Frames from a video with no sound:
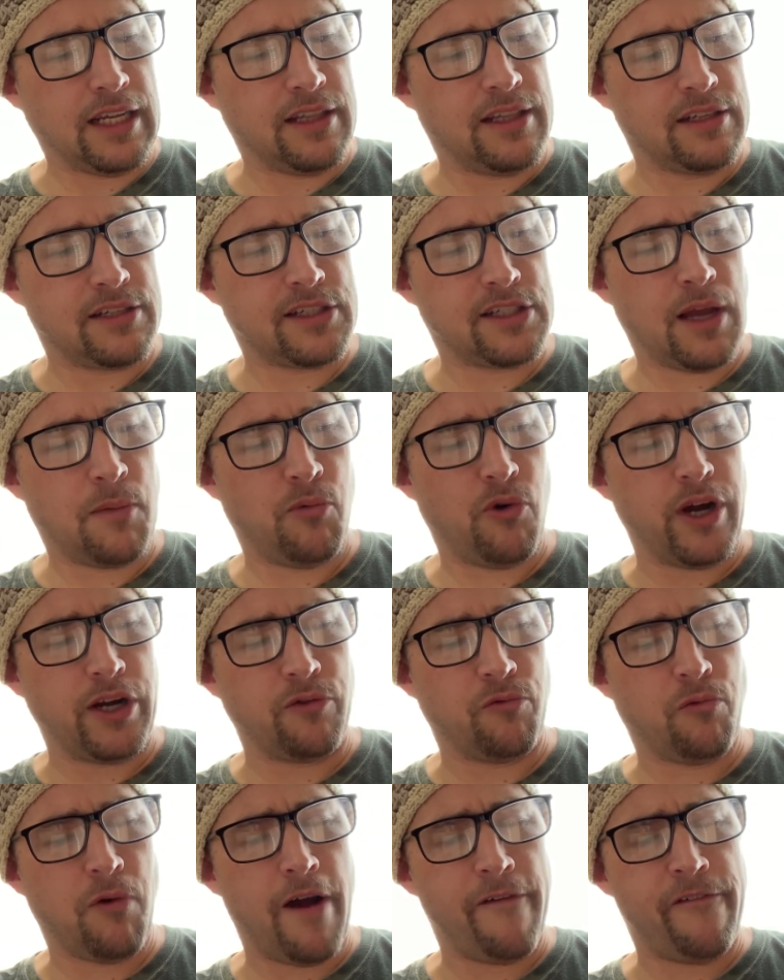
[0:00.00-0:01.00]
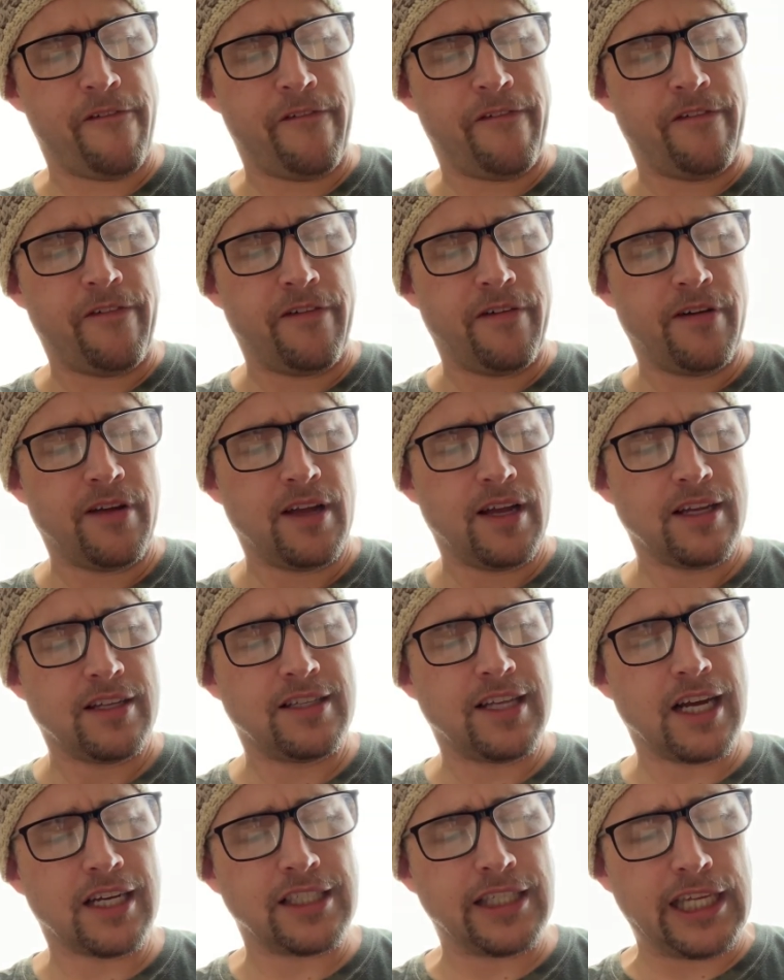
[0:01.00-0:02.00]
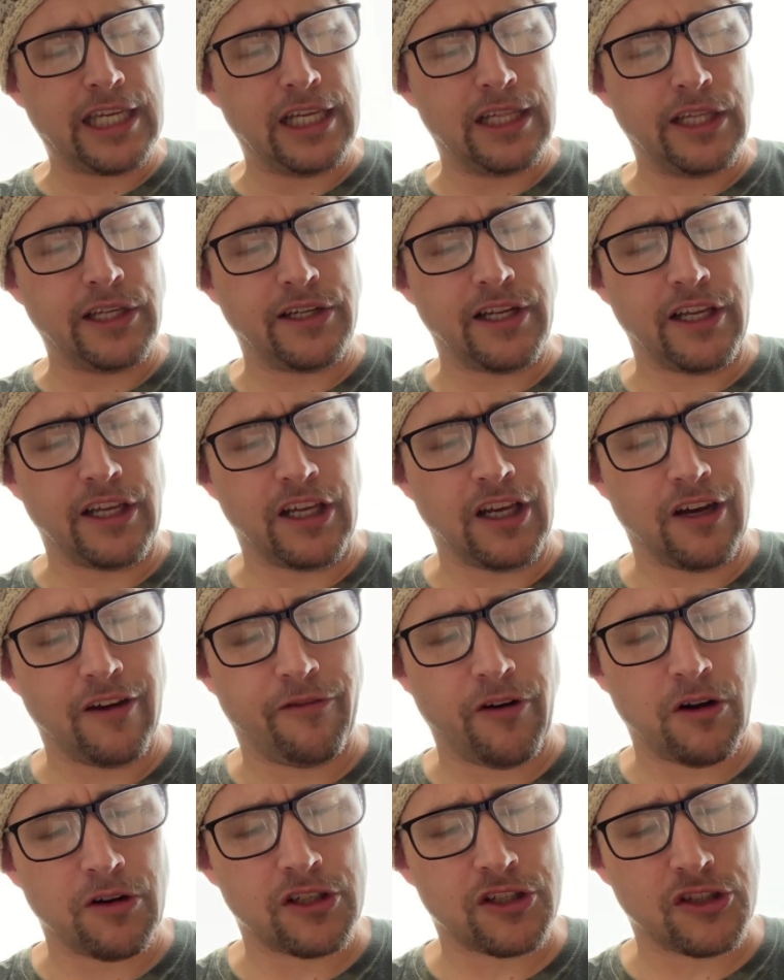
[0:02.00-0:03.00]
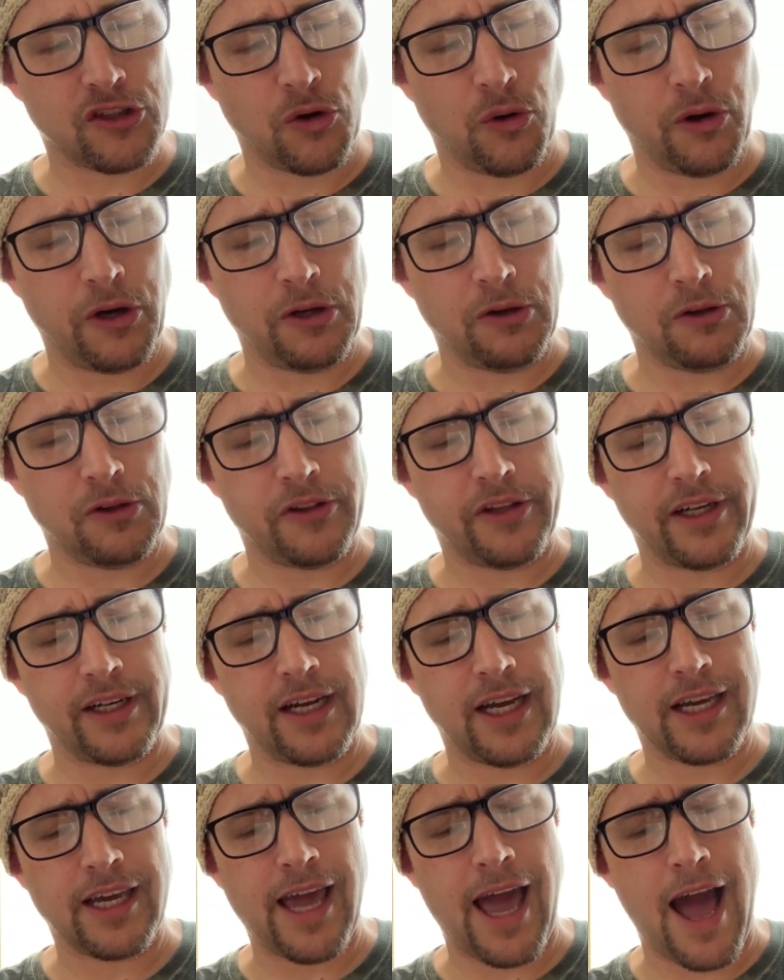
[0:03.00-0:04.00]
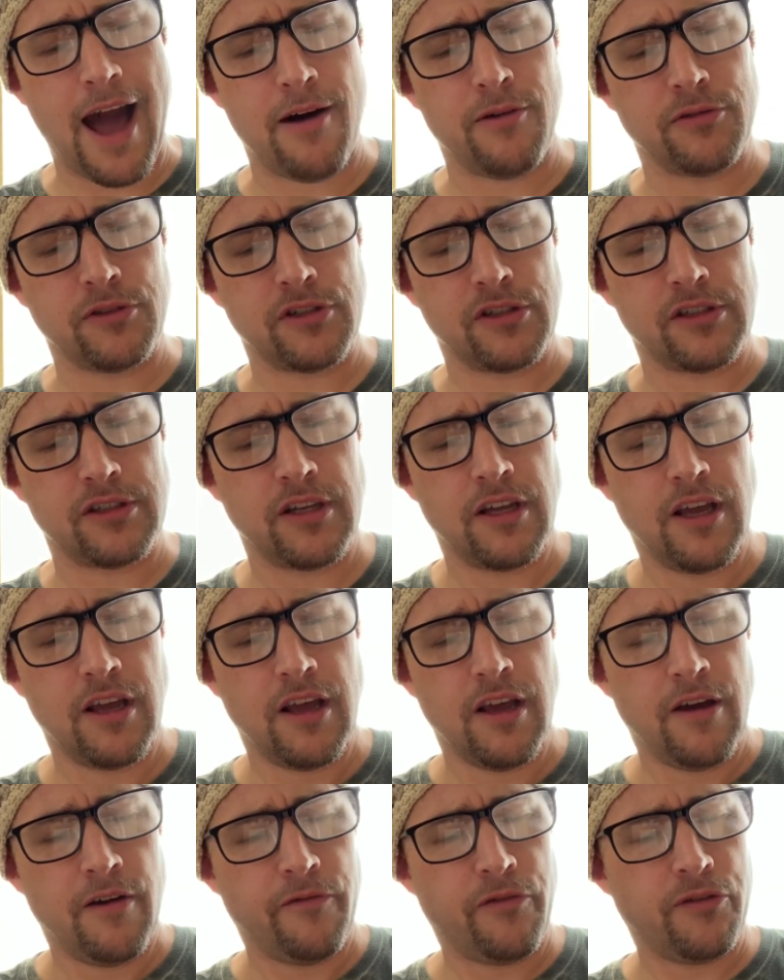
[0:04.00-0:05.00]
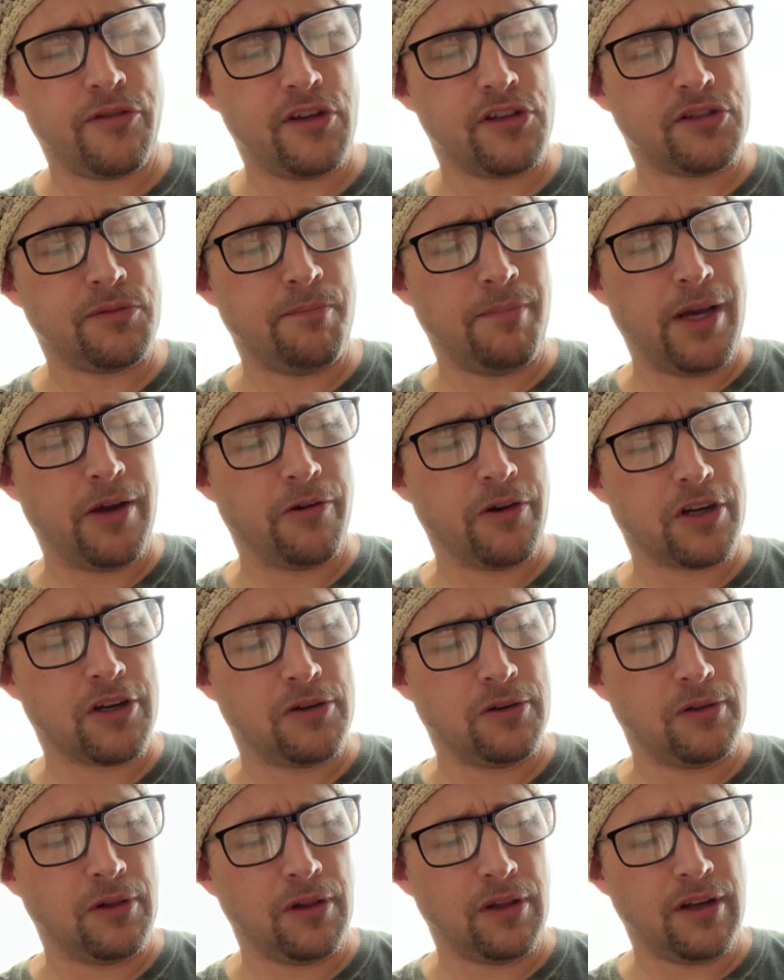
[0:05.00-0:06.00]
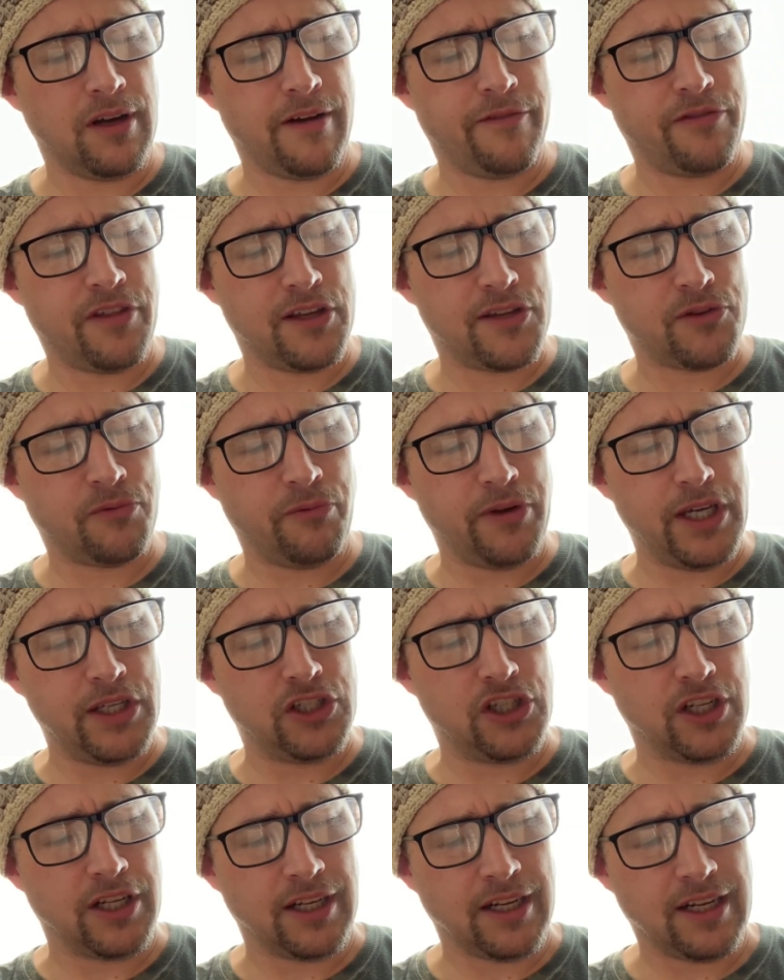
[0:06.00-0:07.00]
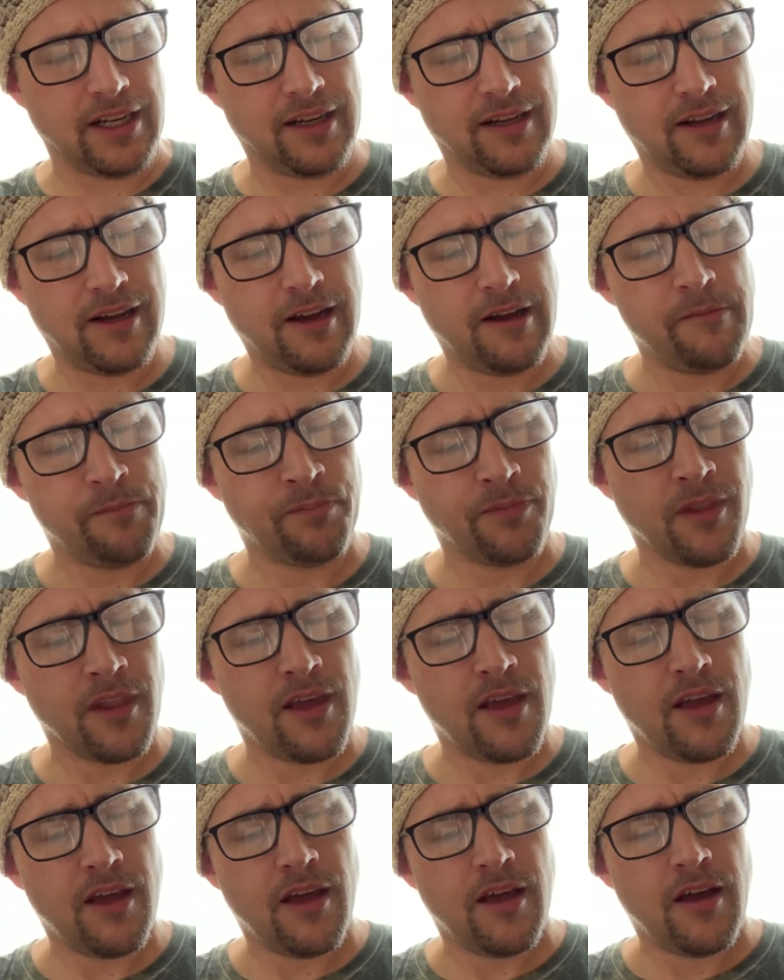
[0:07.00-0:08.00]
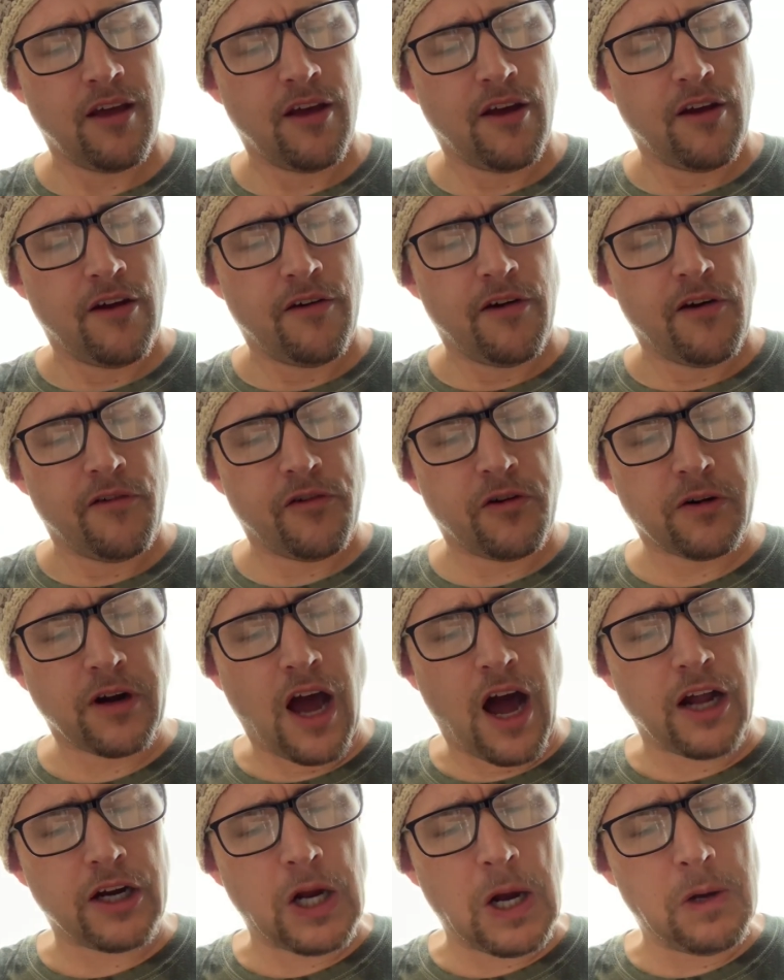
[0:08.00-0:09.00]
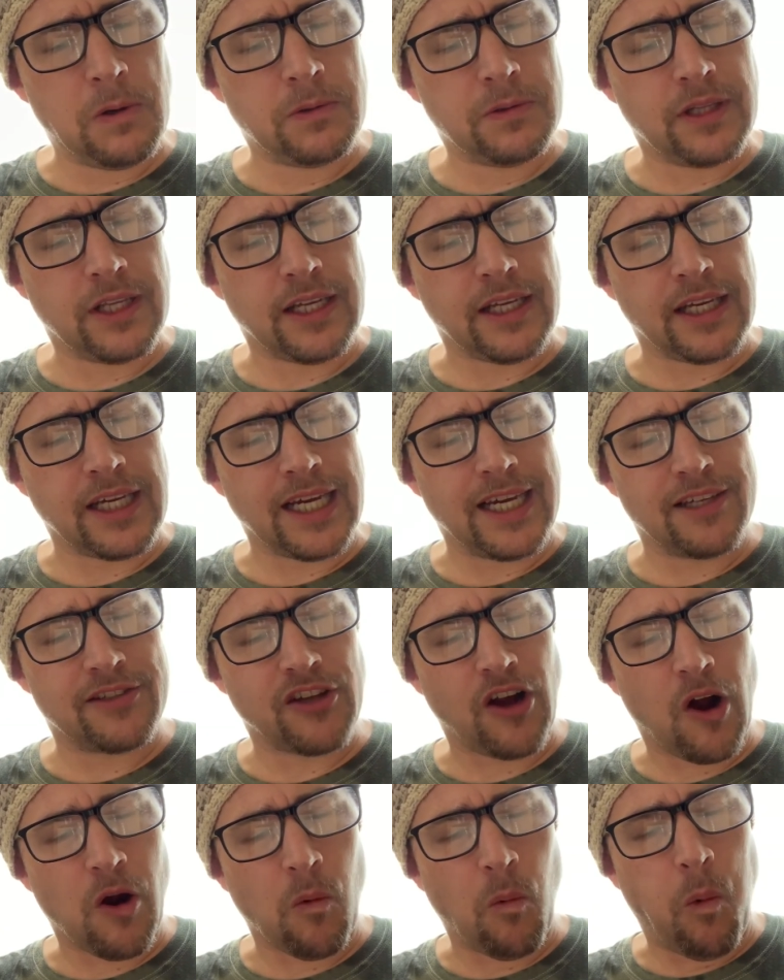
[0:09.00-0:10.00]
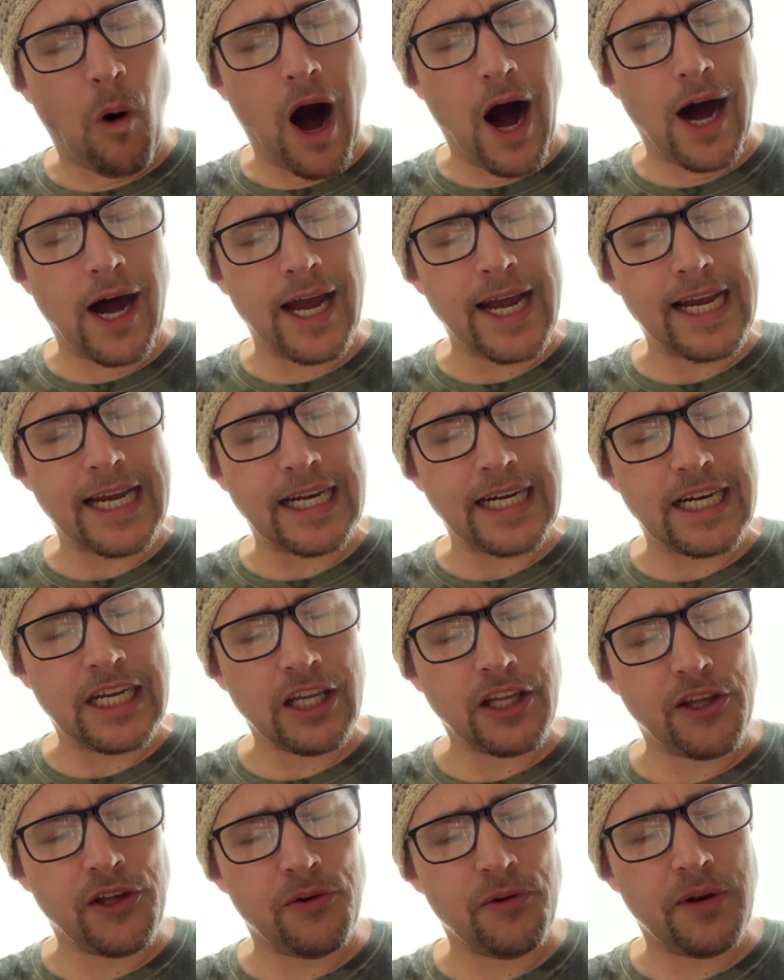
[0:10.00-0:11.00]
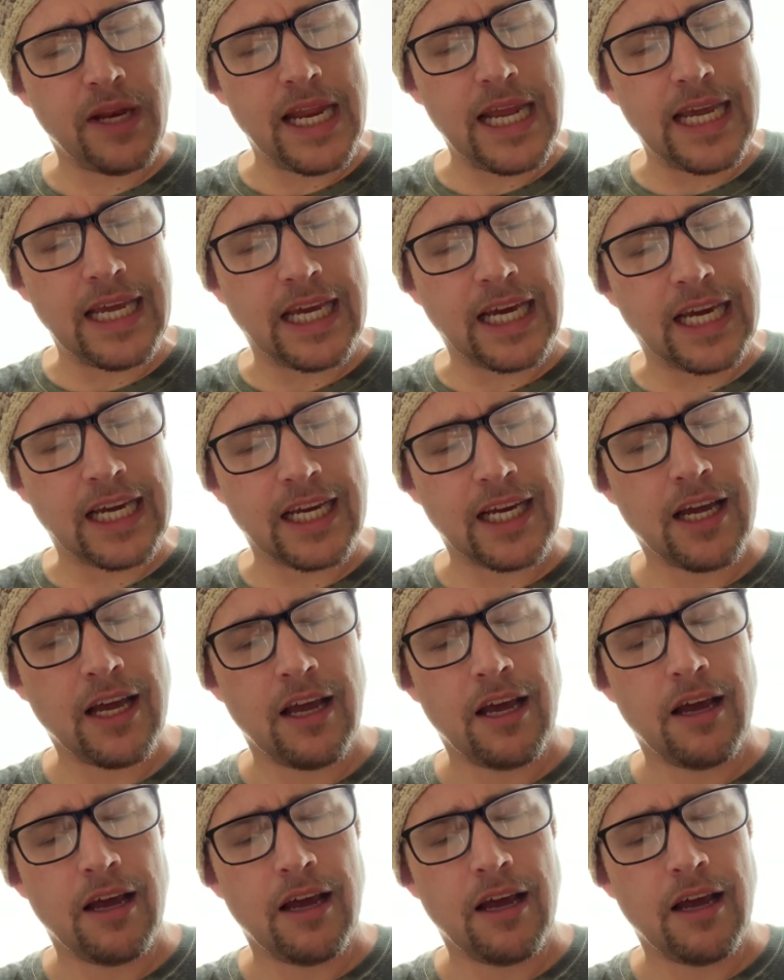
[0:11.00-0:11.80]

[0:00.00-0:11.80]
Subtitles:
somewhat rough ductility of our soil that accounts for this miracle of this region. For not only is our wine unique,